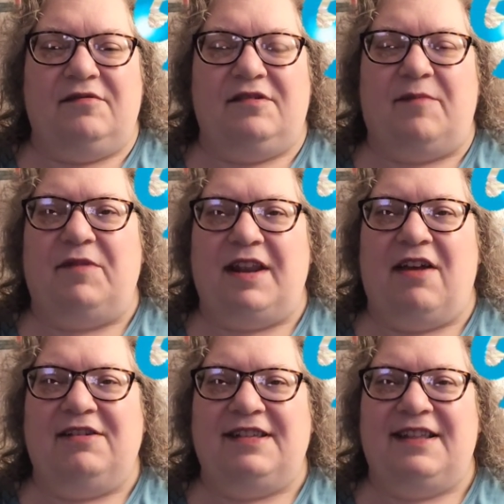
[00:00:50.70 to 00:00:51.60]
something
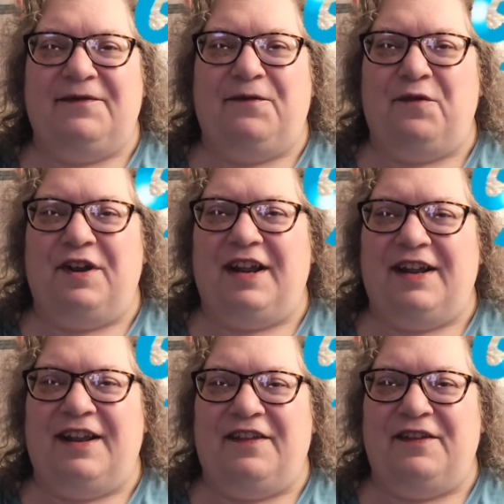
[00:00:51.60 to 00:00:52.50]
else and for
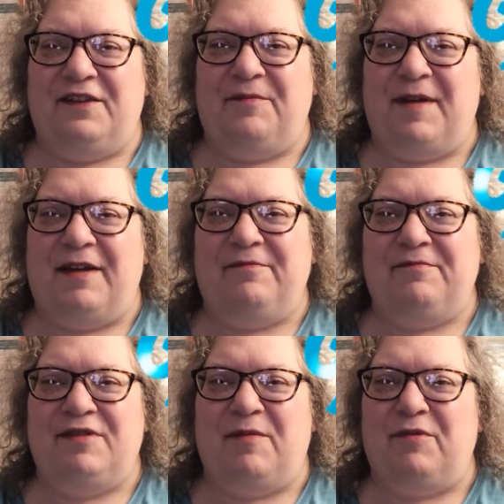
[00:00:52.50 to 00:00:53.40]
another you know, about
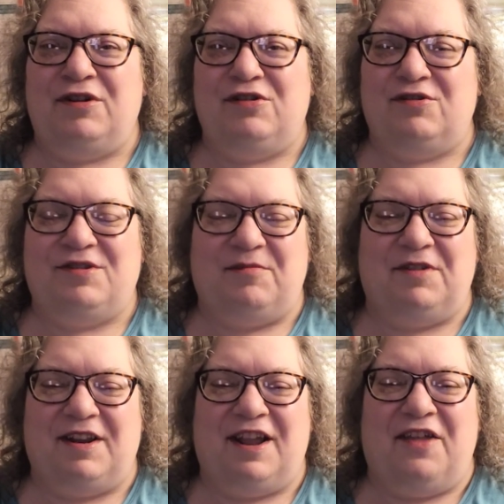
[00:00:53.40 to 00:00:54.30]
numbers or
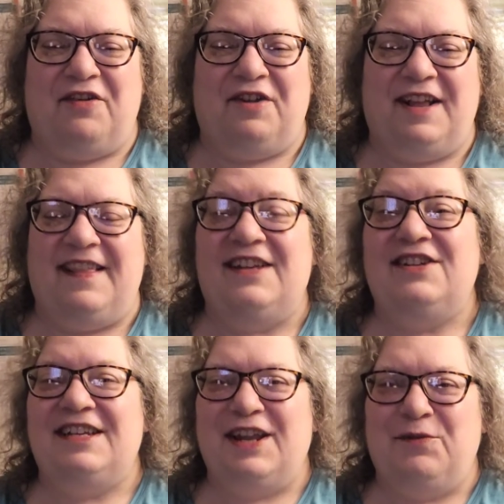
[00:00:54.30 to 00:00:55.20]
something other. And then
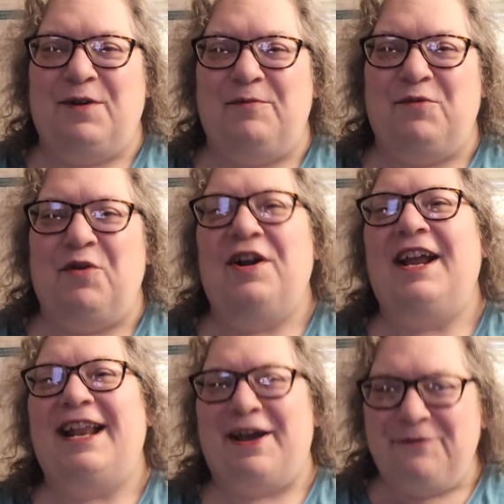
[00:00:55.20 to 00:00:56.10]
she did one more,
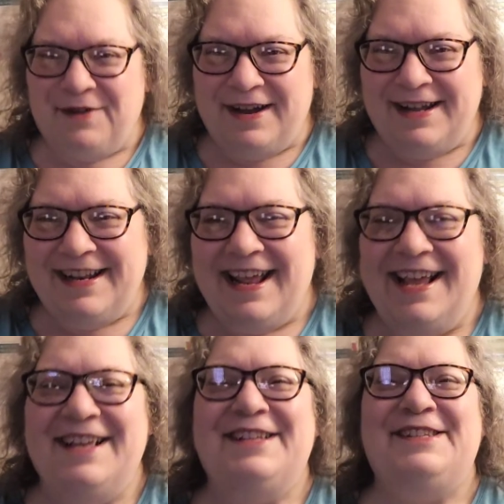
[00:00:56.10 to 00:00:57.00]
and I won
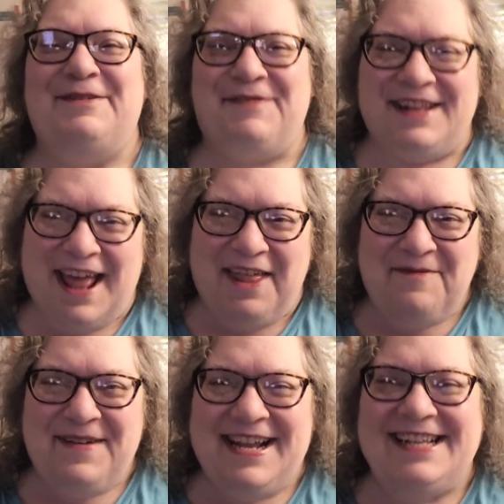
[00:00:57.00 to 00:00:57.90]
some vanilla
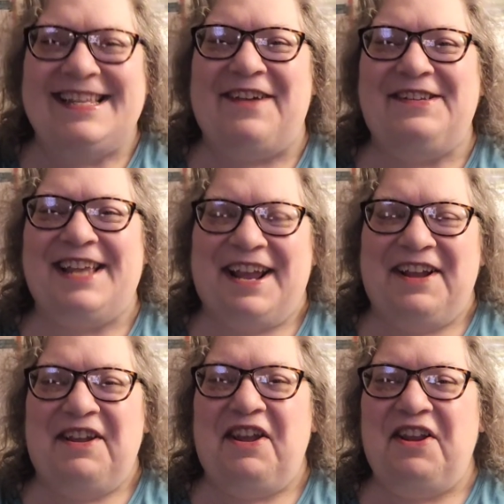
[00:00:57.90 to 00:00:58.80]
beans. I was like,
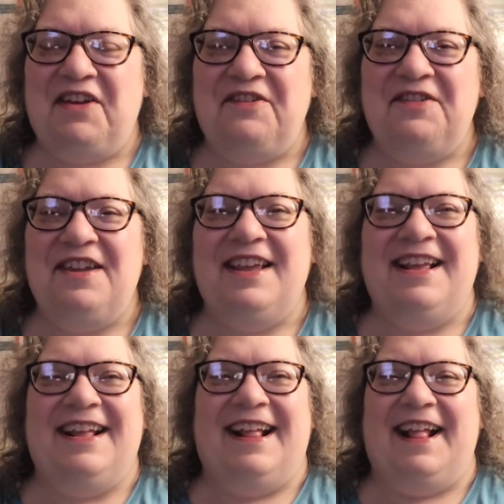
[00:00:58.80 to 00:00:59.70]
you know,
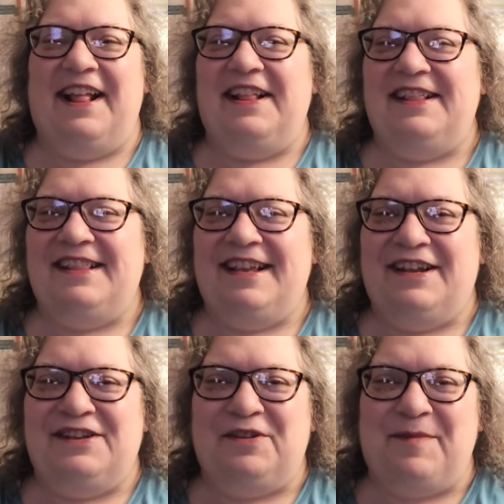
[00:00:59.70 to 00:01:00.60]

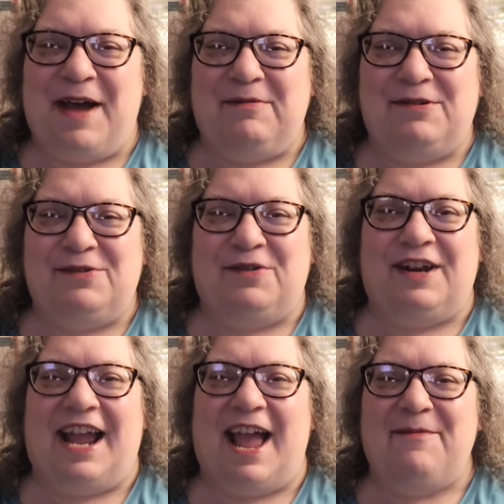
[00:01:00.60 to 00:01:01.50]
here's a little Bible
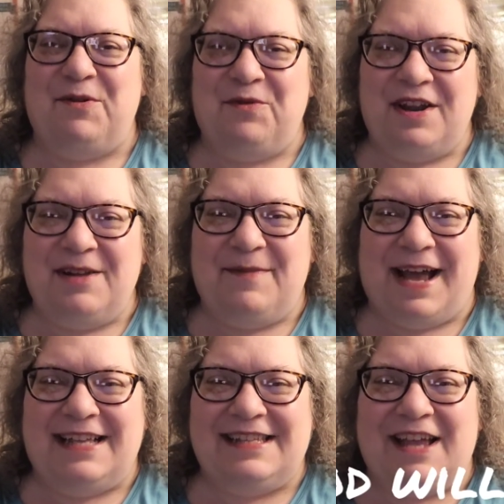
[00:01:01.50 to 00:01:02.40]
story. I've been wanting to
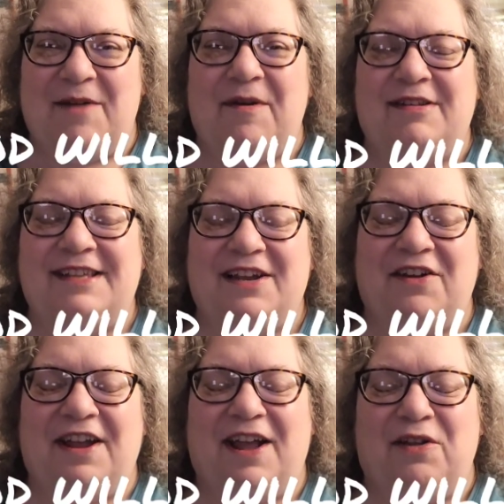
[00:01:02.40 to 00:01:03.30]
buy some. I was like,
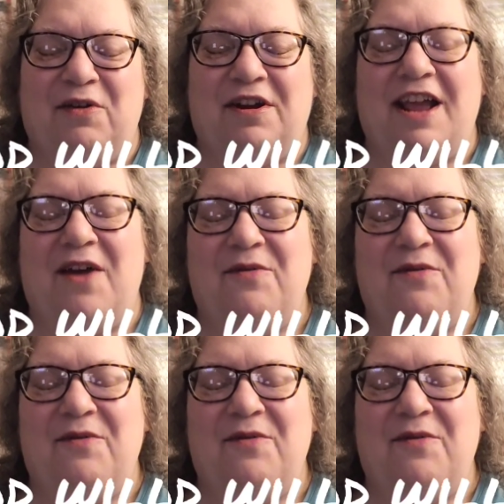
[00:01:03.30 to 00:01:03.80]
okay, Lord, I